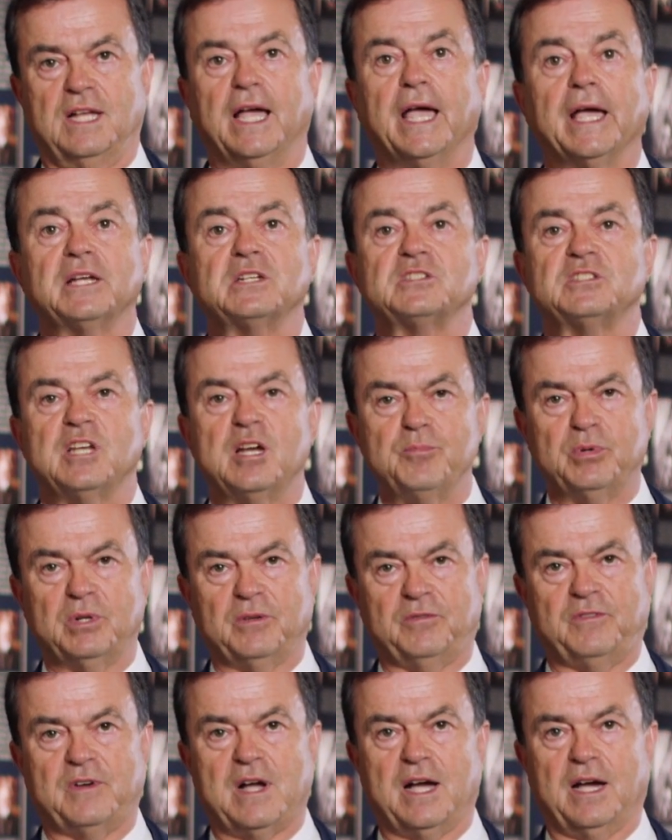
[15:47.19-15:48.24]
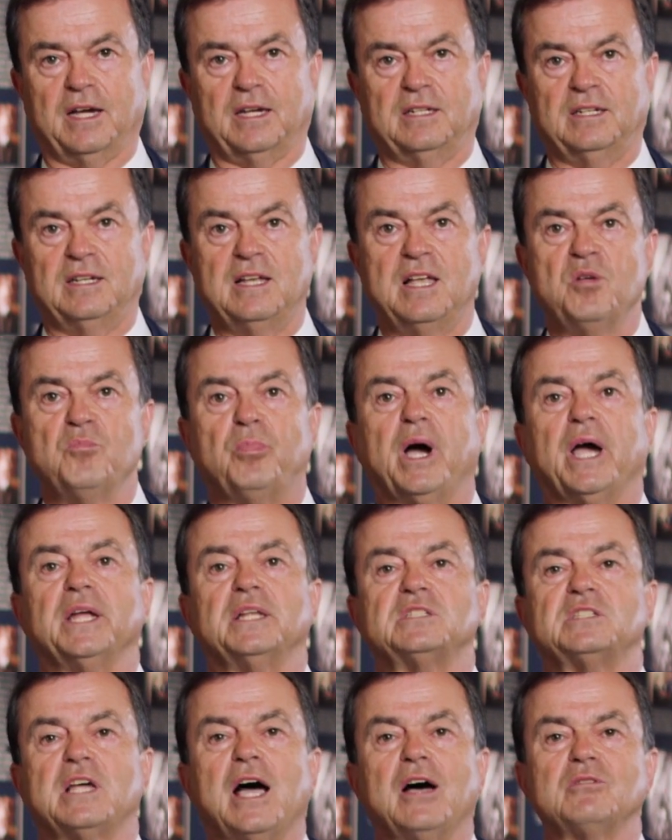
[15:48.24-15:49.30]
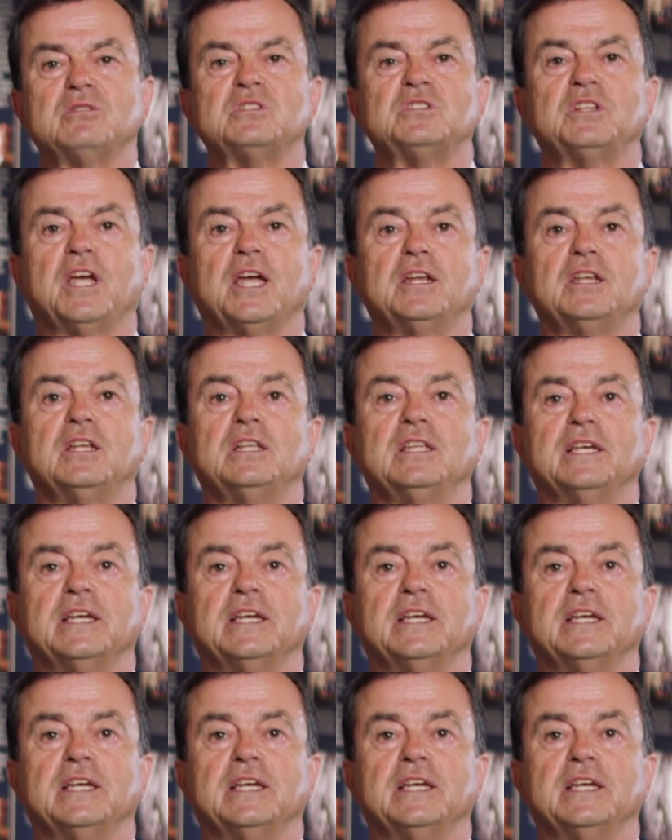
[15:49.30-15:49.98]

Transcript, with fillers: exemplified by its outstanding